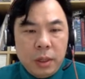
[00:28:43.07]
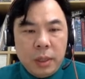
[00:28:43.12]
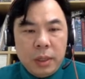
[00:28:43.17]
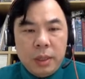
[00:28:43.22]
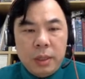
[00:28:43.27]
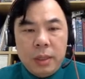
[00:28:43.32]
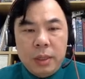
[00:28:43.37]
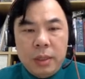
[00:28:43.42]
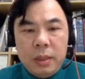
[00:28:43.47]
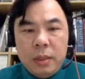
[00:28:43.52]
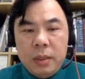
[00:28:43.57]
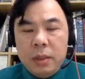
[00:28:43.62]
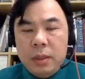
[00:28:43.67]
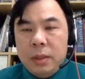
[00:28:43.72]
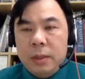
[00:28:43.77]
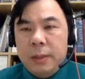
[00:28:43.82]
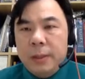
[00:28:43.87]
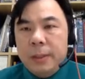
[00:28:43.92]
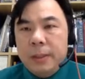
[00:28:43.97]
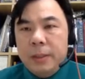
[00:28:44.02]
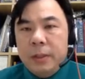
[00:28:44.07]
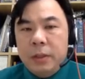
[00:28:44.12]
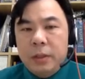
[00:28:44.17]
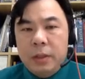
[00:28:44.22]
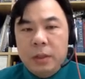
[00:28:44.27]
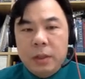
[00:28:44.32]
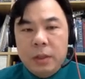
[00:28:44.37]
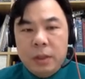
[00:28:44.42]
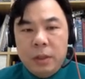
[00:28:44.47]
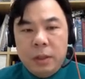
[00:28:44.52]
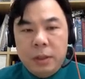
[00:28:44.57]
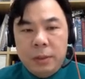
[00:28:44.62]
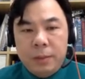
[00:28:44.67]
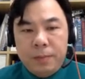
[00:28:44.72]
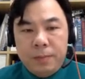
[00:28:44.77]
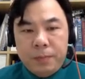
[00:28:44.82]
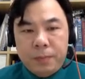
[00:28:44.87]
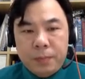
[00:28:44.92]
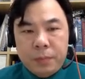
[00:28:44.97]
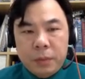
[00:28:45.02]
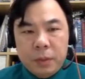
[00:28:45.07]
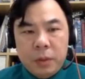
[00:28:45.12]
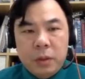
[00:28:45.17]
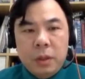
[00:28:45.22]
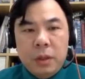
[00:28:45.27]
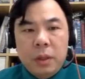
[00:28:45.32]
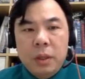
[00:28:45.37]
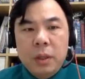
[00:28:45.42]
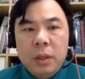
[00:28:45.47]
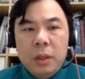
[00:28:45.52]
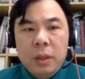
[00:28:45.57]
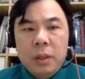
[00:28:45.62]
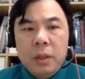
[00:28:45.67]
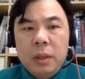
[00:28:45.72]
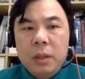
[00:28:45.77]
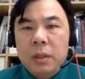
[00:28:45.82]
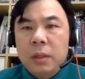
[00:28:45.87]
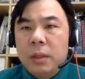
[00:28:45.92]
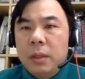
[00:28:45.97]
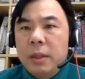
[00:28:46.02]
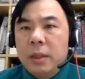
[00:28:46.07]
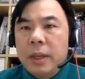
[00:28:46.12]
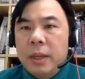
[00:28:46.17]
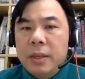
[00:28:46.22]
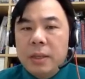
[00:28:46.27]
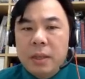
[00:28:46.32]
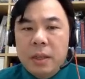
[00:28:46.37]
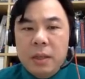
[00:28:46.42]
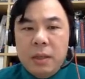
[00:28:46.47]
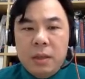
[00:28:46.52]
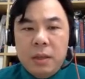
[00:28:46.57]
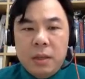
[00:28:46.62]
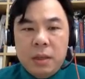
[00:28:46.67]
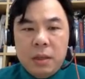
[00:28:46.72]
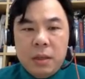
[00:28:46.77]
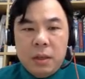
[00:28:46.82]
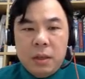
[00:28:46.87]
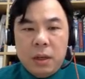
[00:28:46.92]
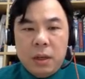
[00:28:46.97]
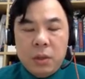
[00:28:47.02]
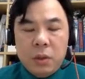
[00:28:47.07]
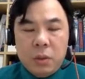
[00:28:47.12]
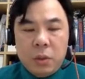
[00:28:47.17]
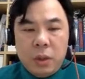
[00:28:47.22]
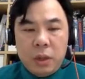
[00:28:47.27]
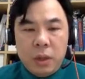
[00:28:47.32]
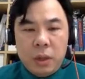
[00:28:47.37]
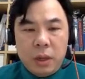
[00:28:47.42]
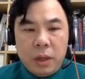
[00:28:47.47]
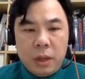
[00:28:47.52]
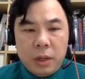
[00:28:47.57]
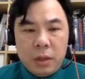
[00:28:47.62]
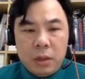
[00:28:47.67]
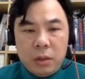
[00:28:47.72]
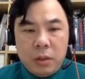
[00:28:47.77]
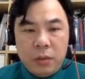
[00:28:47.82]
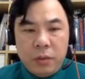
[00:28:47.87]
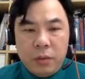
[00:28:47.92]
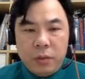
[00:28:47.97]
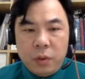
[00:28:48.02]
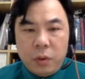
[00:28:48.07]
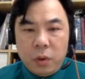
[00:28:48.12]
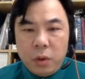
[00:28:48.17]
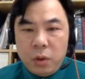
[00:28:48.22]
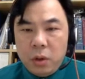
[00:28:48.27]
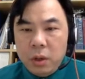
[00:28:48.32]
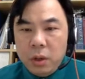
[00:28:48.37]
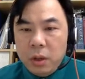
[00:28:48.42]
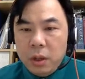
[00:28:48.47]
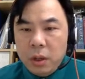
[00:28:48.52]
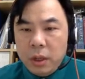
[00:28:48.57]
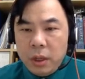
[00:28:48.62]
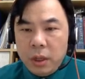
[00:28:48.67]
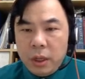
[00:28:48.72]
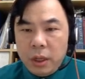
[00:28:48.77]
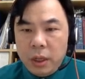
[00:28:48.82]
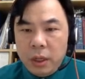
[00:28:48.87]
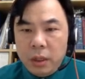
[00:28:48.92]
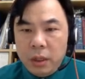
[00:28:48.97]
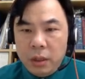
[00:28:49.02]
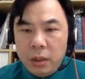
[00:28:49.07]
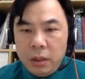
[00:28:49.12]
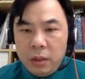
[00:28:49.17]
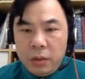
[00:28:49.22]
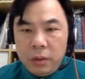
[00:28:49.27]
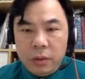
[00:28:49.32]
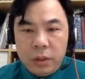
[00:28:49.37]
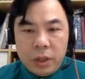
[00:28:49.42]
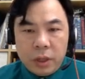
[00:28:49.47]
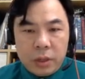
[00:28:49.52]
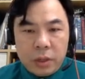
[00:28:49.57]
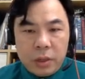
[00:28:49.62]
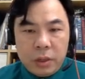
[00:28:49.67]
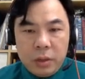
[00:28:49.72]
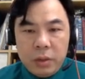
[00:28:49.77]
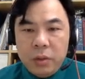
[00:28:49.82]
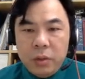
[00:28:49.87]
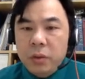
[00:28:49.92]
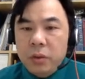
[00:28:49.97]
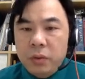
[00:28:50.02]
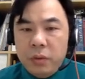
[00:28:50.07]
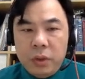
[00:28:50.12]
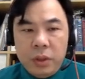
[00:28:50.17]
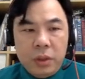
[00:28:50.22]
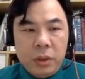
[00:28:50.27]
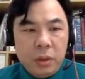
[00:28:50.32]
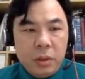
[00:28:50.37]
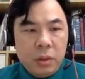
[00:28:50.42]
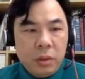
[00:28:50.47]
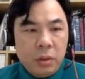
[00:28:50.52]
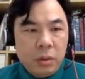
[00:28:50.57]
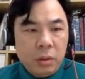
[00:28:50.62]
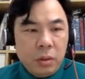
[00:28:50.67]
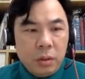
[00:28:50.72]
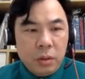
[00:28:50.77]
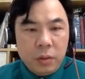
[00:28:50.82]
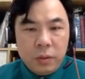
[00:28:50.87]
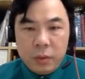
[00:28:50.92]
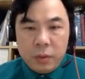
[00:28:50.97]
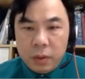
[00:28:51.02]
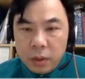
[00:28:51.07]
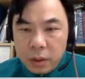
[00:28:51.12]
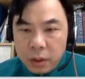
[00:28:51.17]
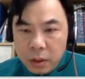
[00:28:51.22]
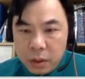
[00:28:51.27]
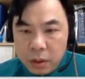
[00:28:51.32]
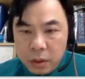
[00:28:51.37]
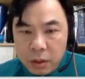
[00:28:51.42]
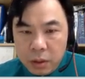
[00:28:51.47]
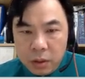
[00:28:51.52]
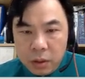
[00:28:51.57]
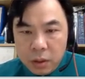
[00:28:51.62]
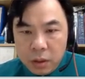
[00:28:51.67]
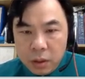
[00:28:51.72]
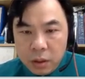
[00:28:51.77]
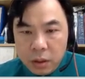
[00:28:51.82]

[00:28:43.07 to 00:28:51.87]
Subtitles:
this critical, sorry, this test statistics chi-square actually fall in the rejection region. So if you look at this